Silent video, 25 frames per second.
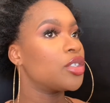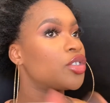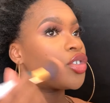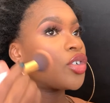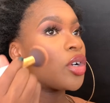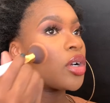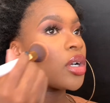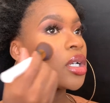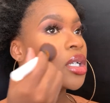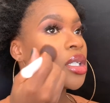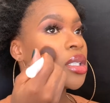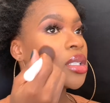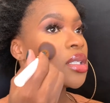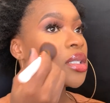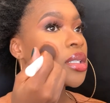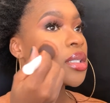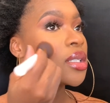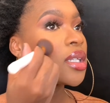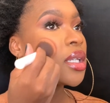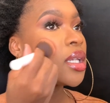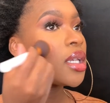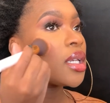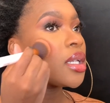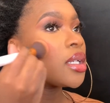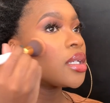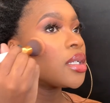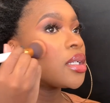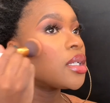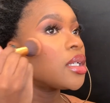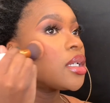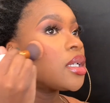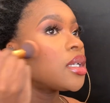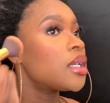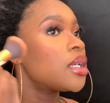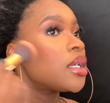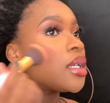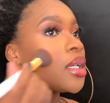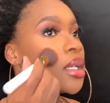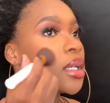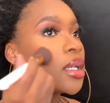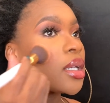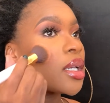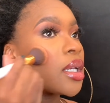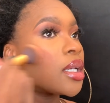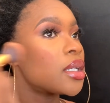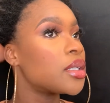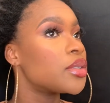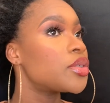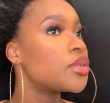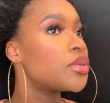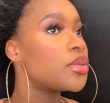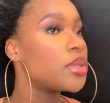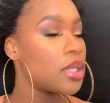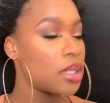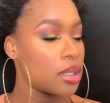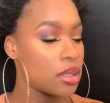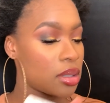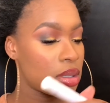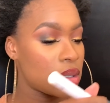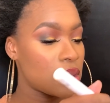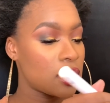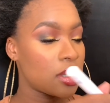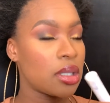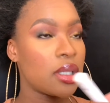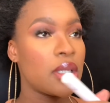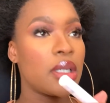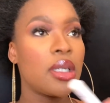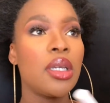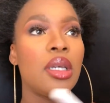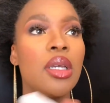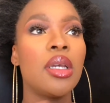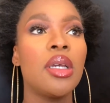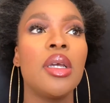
chocolate skin, as you can see,